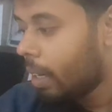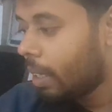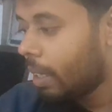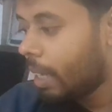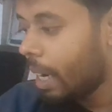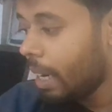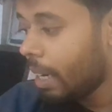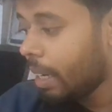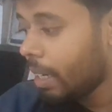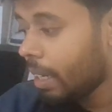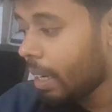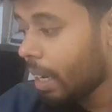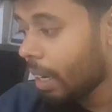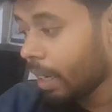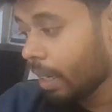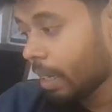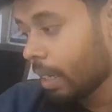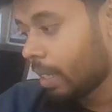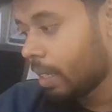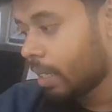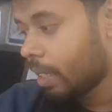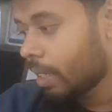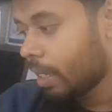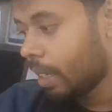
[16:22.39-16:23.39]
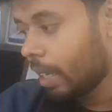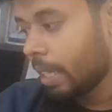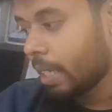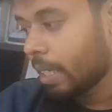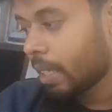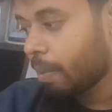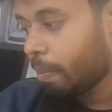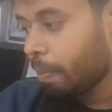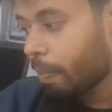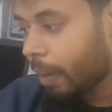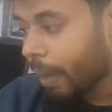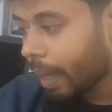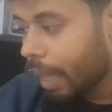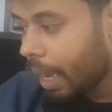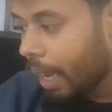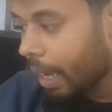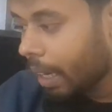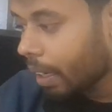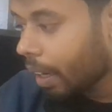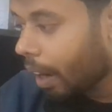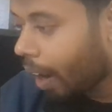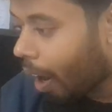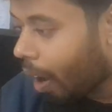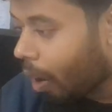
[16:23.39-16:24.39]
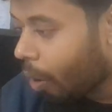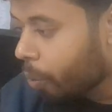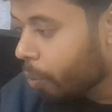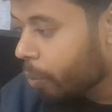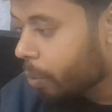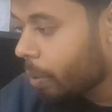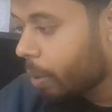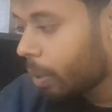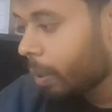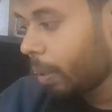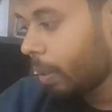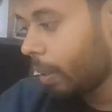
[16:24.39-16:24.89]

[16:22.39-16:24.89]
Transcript: tentacles is played out